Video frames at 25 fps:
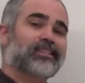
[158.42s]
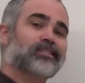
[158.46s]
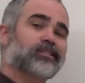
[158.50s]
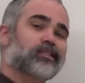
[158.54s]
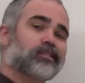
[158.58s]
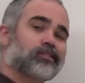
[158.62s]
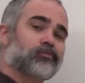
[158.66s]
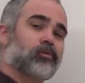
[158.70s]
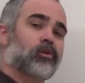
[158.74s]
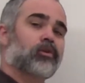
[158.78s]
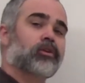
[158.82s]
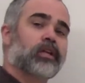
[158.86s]

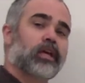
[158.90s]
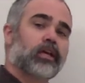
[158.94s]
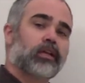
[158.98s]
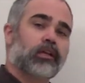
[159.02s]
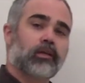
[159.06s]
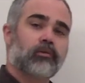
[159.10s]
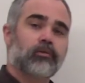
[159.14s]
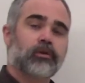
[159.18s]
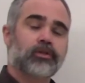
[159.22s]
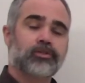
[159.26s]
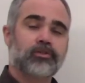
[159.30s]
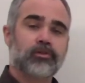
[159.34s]
is more
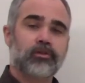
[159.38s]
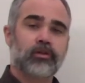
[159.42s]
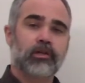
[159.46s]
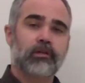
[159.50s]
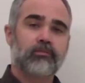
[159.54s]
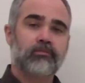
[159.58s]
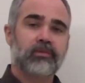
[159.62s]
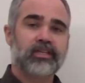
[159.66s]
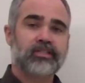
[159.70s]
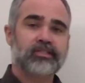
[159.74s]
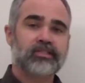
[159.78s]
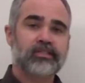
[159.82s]
likely what you're going
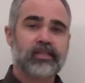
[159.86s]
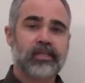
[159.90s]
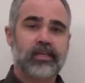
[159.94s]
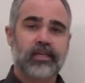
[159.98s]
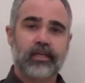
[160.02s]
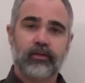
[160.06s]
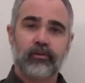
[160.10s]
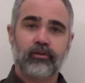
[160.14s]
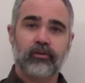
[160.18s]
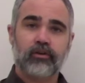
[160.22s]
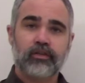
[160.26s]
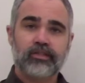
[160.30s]
to be
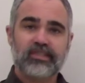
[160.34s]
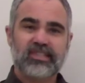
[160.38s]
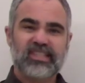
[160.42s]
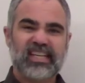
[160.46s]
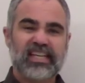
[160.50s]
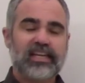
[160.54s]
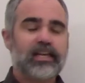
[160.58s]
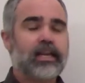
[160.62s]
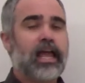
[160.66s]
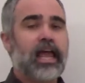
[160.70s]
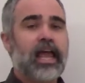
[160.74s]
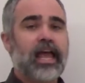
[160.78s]
seeing. You're going to
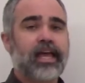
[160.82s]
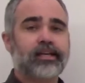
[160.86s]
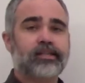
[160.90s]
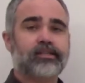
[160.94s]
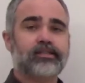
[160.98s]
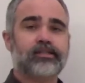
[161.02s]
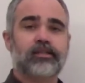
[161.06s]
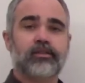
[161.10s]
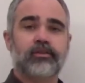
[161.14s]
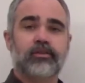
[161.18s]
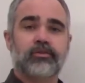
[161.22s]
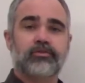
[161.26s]
see an
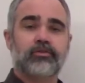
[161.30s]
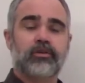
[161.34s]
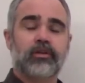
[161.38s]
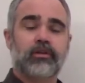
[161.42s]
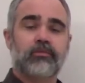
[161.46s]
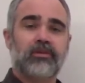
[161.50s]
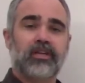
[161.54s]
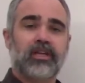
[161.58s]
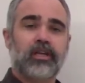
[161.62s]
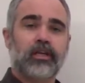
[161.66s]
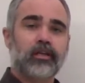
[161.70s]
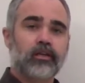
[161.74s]
x, and there's
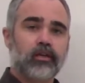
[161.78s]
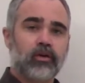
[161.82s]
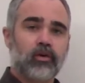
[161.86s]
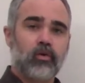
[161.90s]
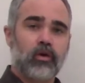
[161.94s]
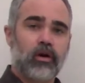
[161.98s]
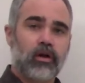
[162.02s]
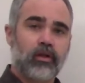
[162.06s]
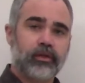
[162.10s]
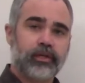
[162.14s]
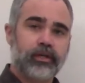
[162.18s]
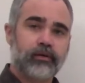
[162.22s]
going to be an
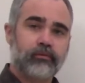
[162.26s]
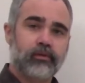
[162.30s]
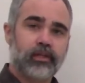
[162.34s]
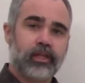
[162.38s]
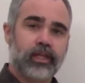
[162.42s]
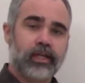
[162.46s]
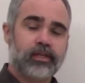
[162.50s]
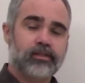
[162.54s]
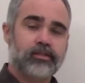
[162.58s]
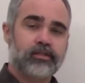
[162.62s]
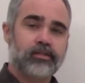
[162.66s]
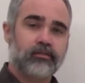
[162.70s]
inequality
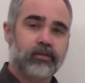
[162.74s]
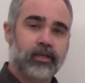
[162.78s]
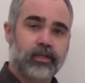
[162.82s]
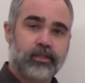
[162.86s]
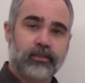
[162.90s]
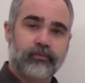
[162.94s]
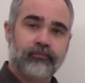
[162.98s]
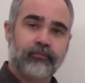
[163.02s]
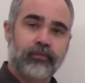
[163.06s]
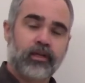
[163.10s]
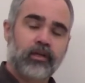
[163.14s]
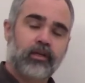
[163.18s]
related to
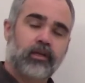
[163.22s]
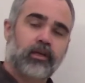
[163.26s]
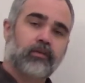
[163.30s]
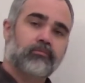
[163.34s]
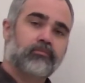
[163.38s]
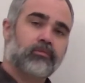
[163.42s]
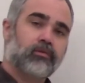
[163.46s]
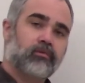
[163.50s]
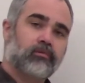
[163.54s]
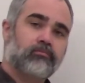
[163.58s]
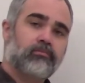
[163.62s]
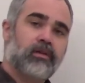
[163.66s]
it.
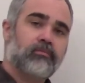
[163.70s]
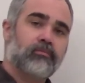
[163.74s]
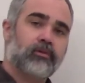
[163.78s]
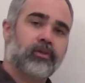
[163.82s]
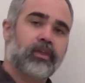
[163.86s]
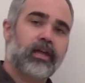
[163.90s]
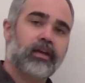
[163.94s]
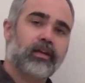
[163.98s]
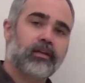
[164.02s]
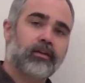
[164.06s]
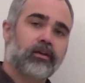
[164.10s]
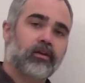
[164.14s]
But remember,
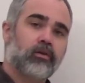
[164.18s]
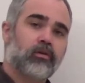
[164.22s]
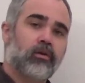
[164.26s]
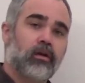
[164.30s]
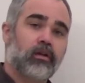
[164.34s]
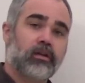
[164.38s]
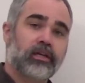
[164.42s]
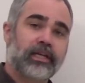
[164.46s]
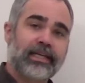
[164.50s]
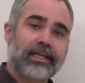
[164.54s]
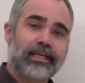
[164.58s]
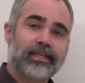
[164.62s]
that
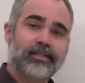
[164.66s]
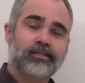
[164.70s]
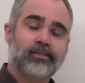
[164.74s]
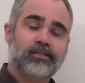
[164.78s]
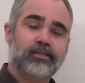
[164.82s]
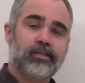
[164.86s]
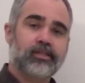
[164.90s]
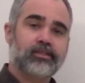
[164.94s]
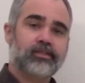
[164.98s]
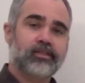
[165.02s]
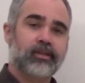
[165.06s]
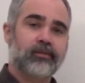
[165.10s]
inequality is just a